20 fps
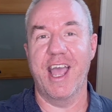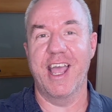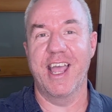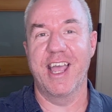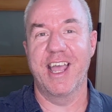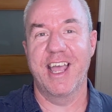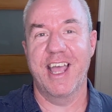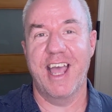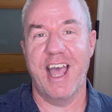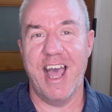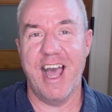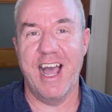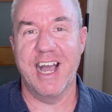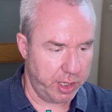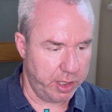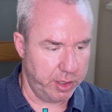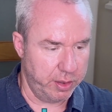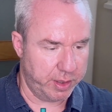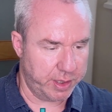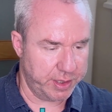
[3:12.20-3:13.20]

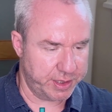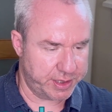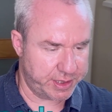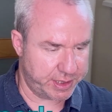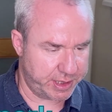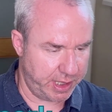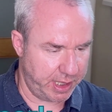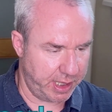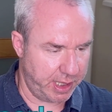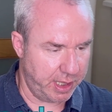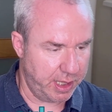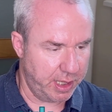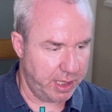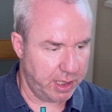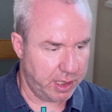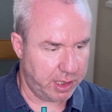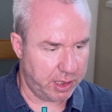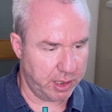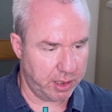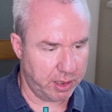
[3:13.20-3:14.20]
Excellent. You can see
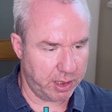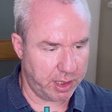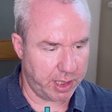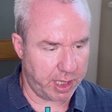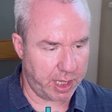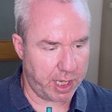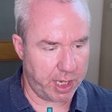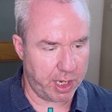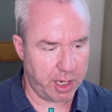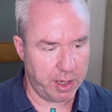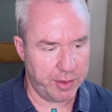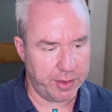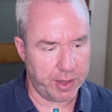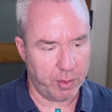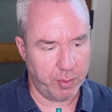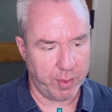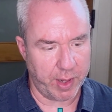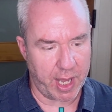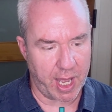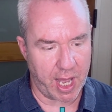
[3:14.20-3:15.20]
clearly here that
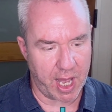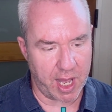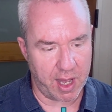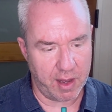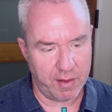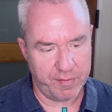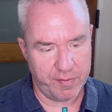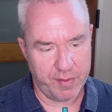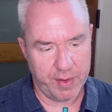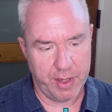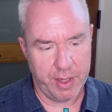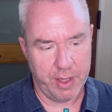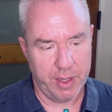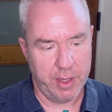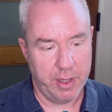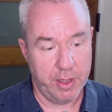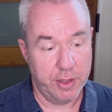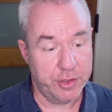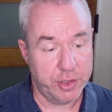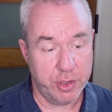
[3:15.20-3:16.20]
we have
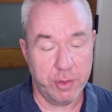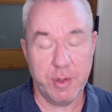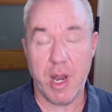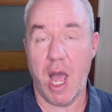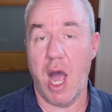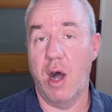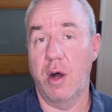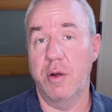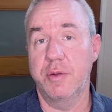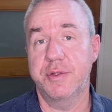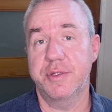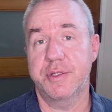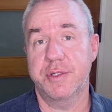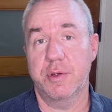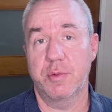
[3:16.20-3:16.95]
two nouns.